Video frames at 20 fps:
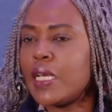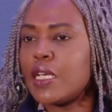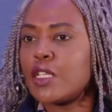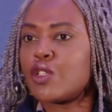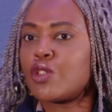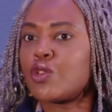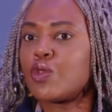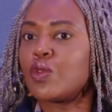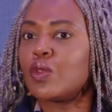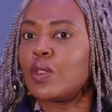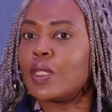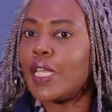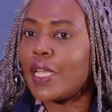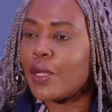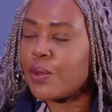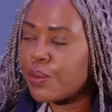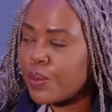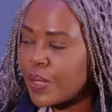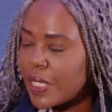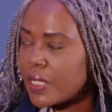So
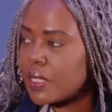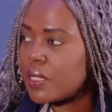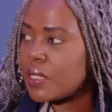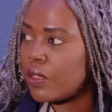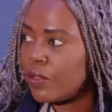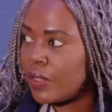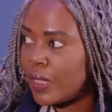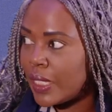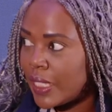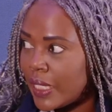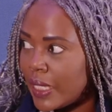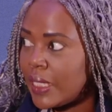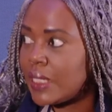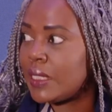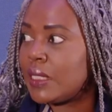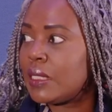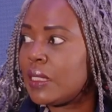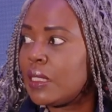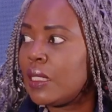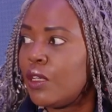there is a
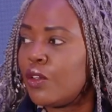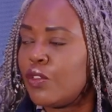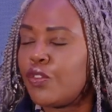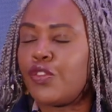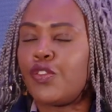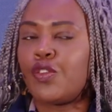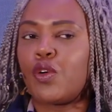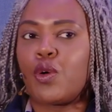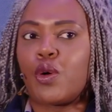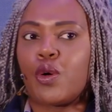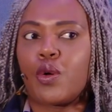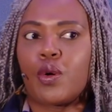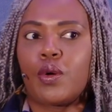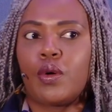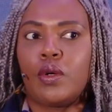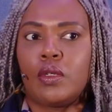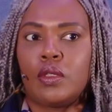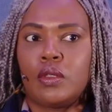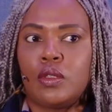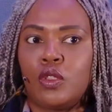need for
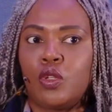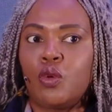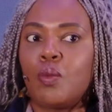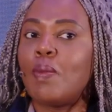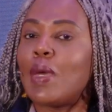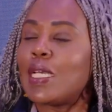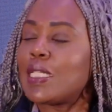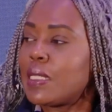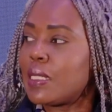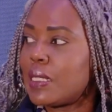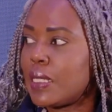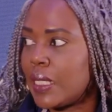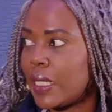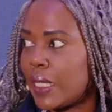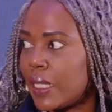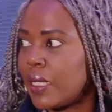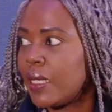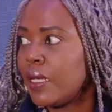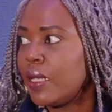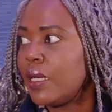
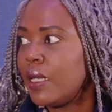domestic